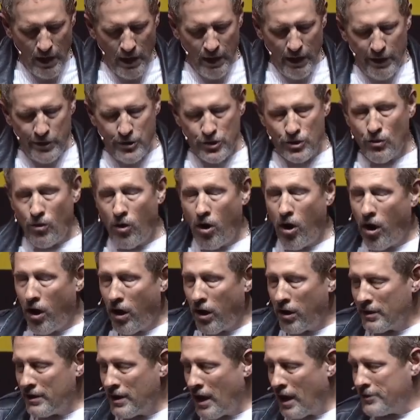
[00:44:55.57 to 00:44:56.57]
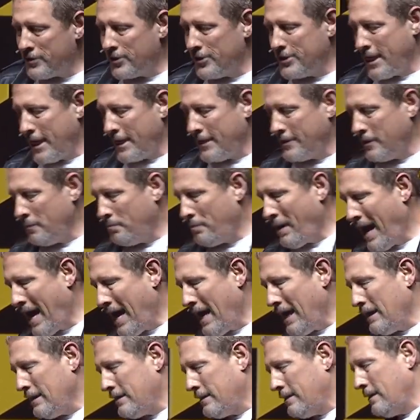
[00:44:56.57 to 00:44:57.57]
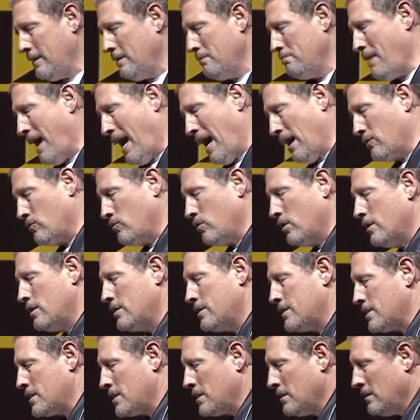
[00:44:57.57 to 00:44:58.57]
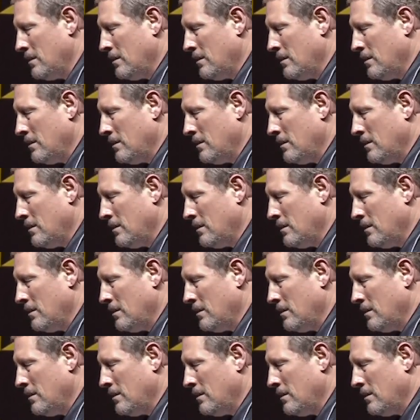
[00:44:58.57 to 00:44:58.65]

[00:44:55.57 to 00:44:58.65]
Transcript: It's so hard not to take the path backwards.